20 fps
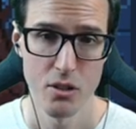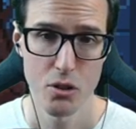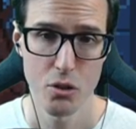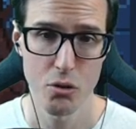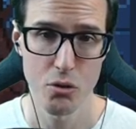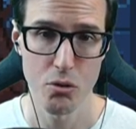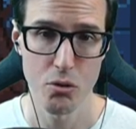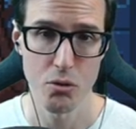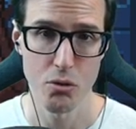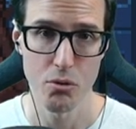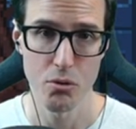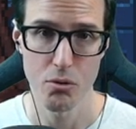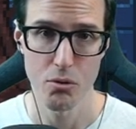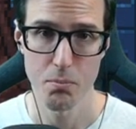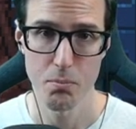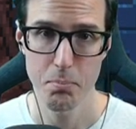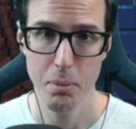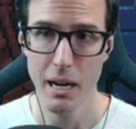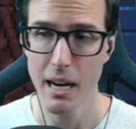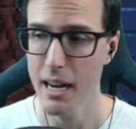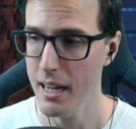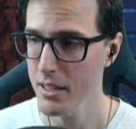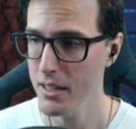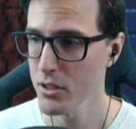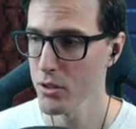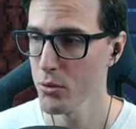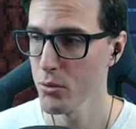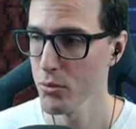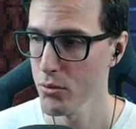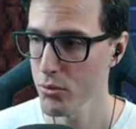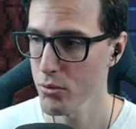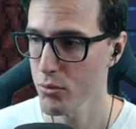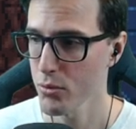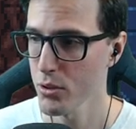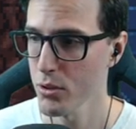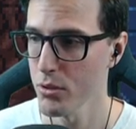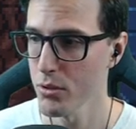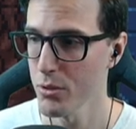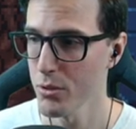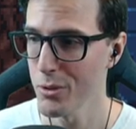to parcel
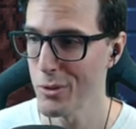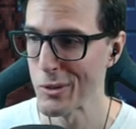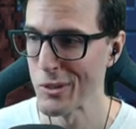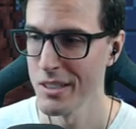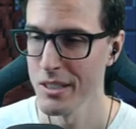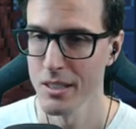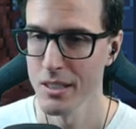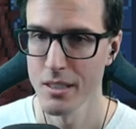through